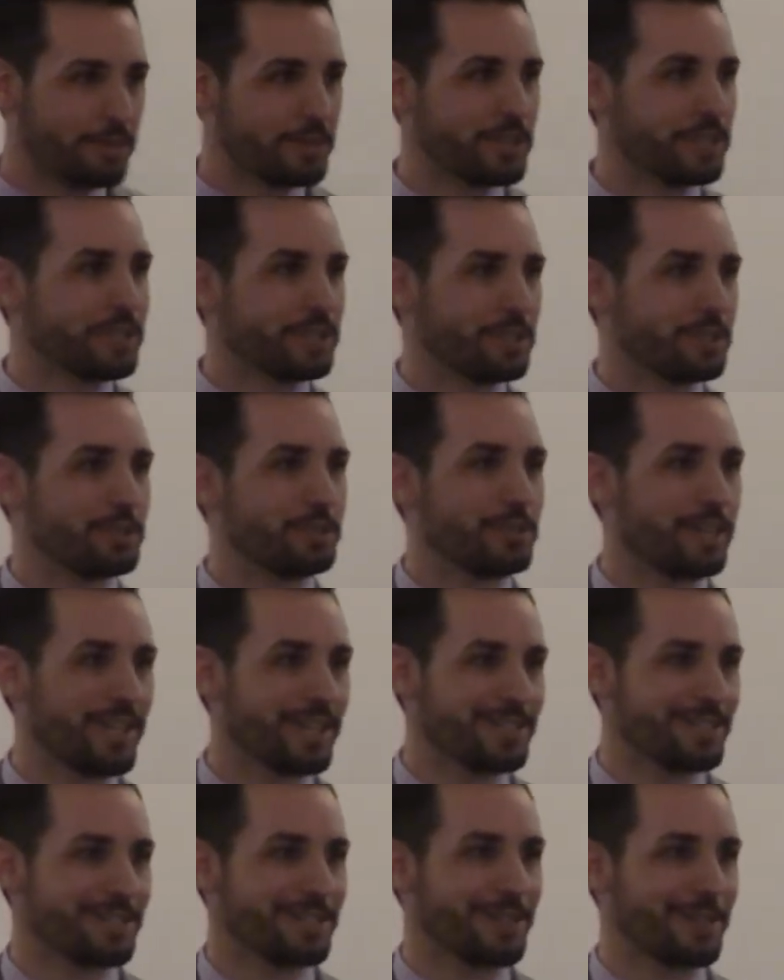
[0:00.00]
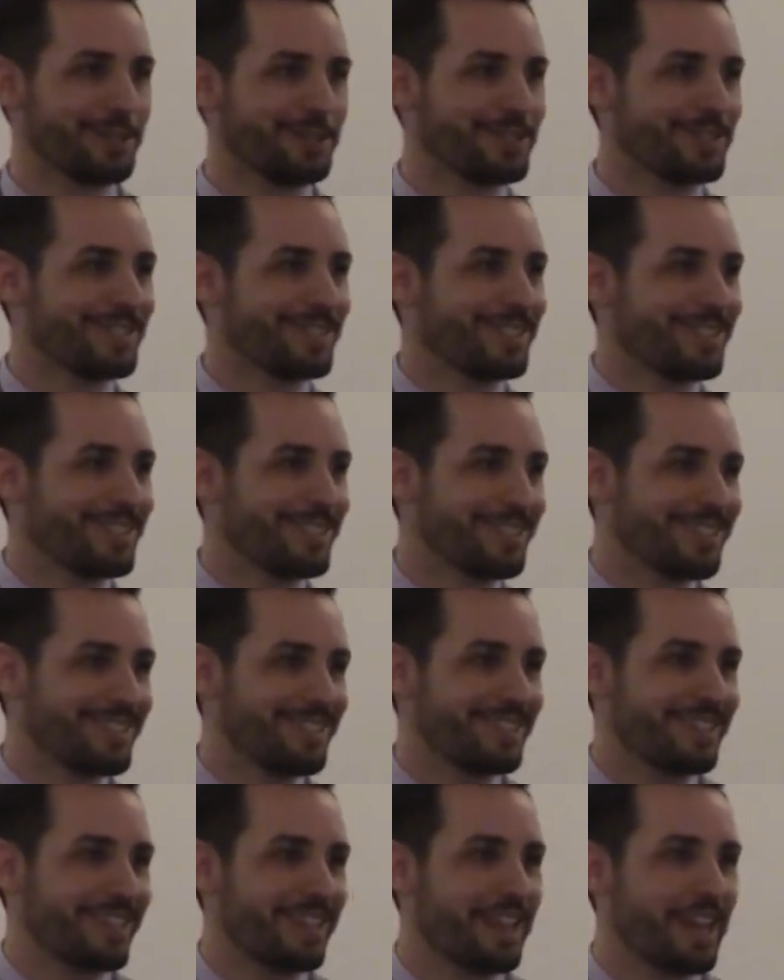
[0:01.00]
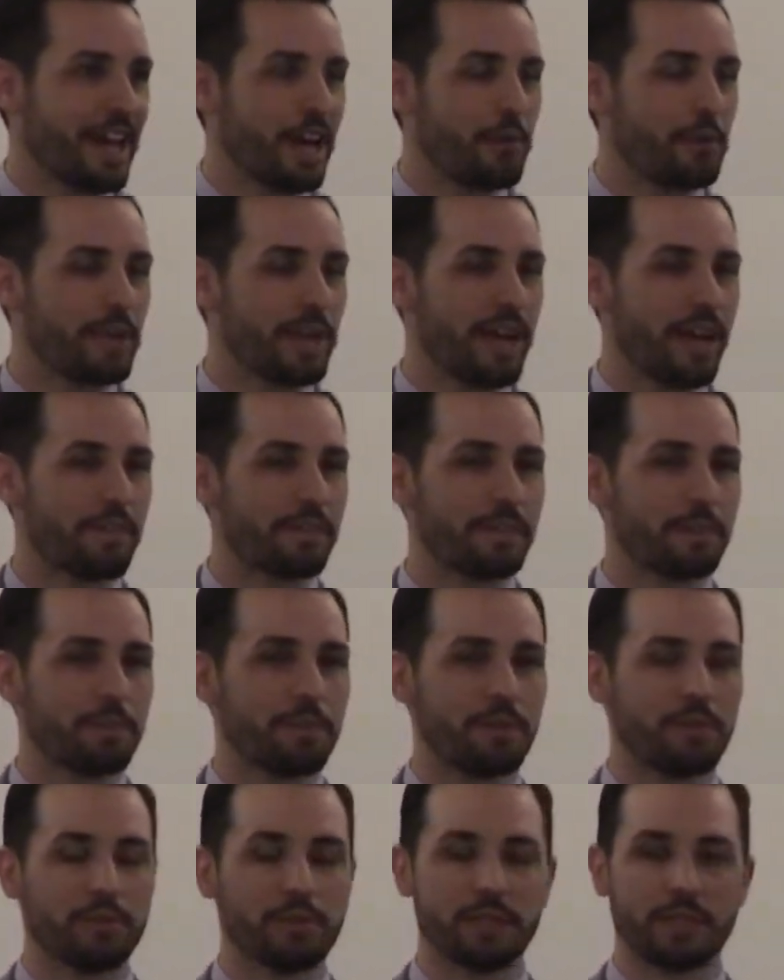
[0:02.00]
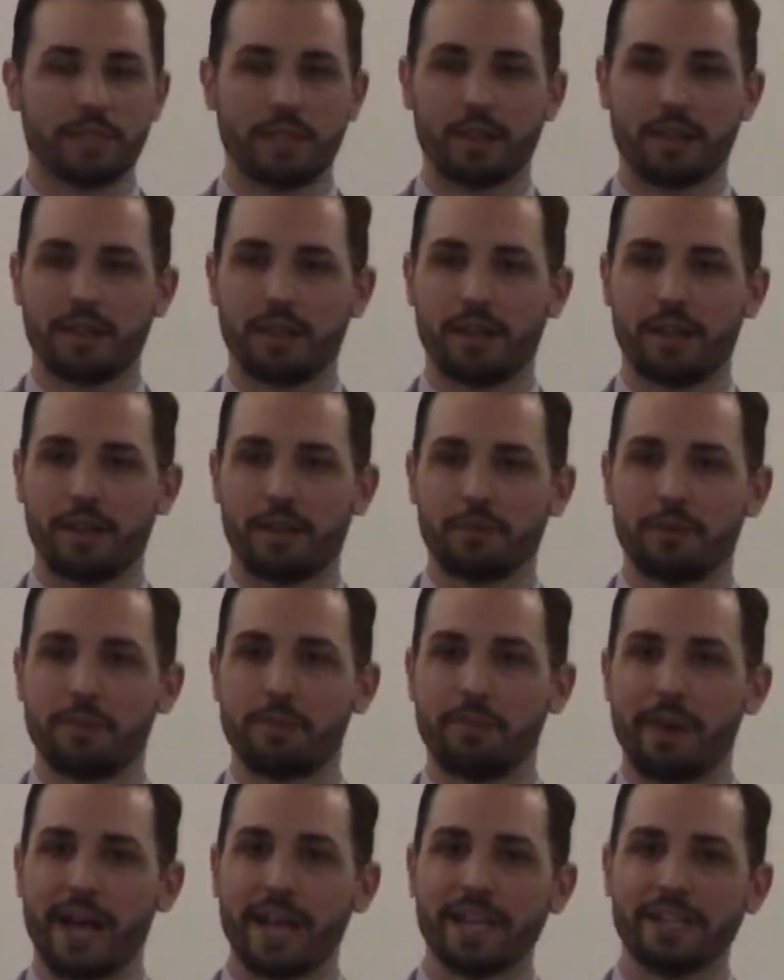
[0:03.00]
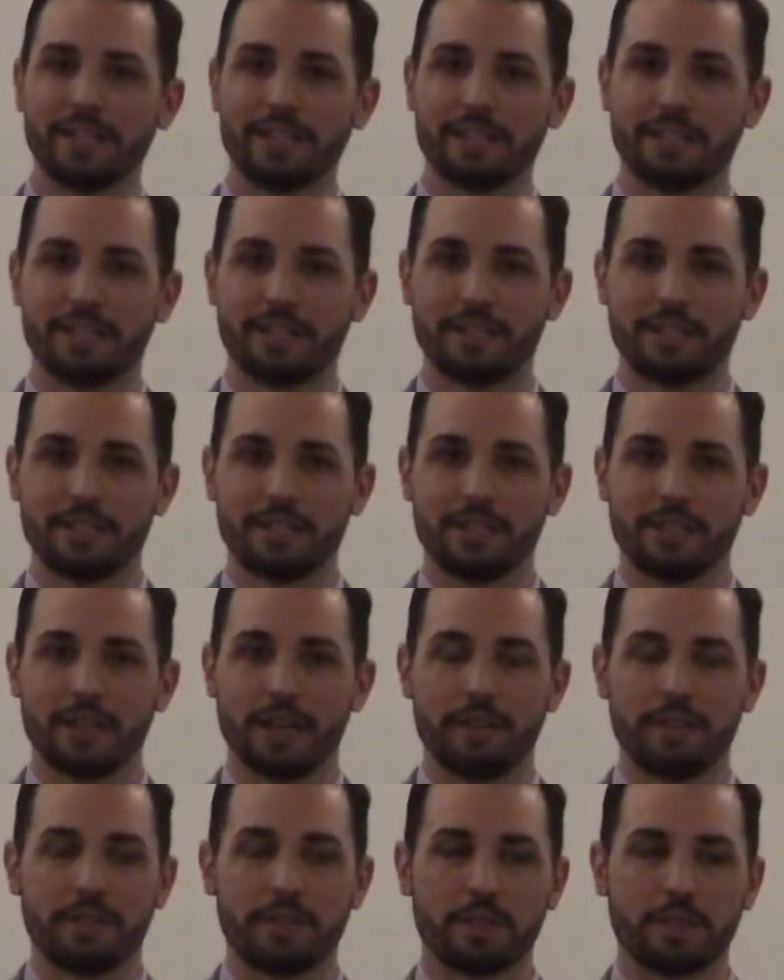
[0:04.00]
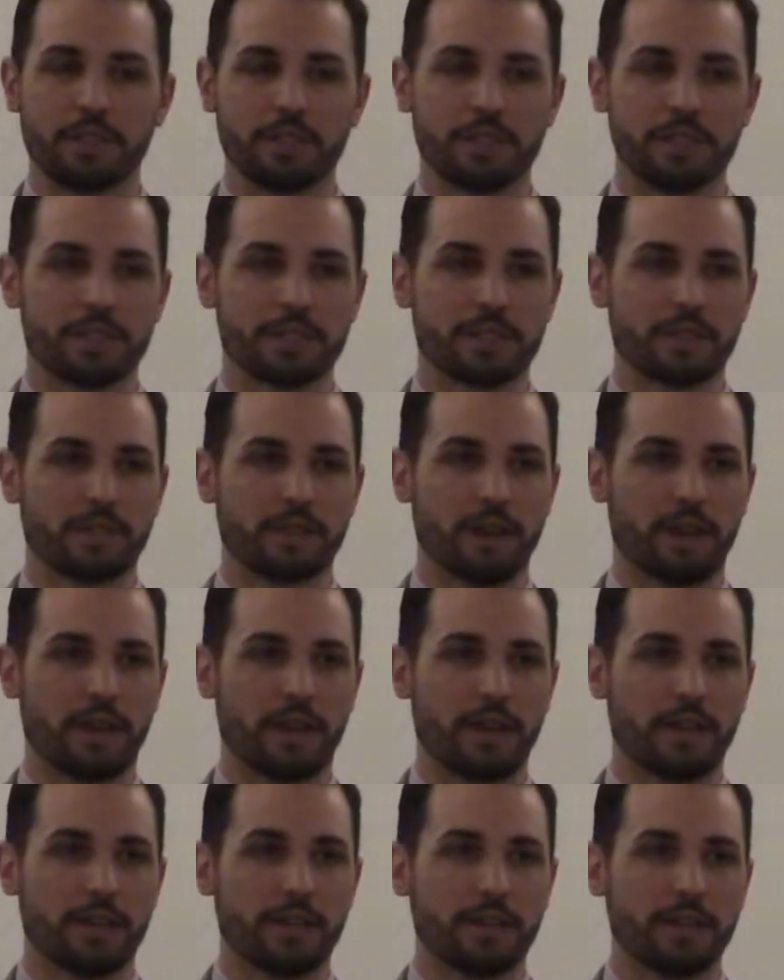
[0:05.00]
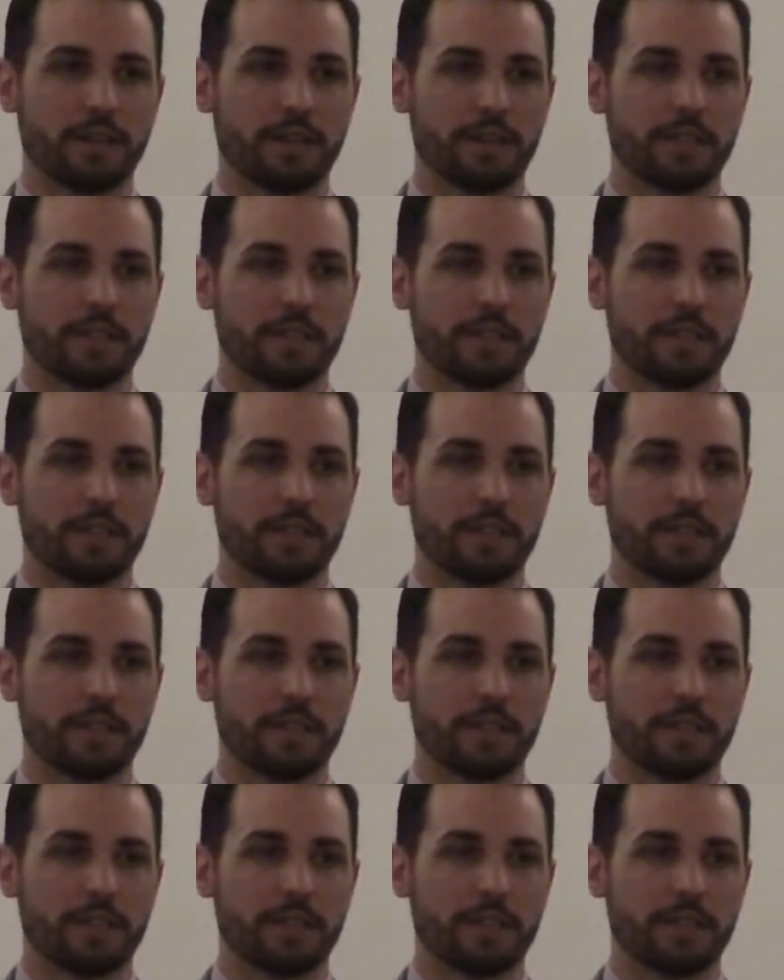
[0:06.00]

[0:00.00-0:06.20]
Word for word: for dinner two days ago, and how we have to be re- uh, reminded of the goodness of God.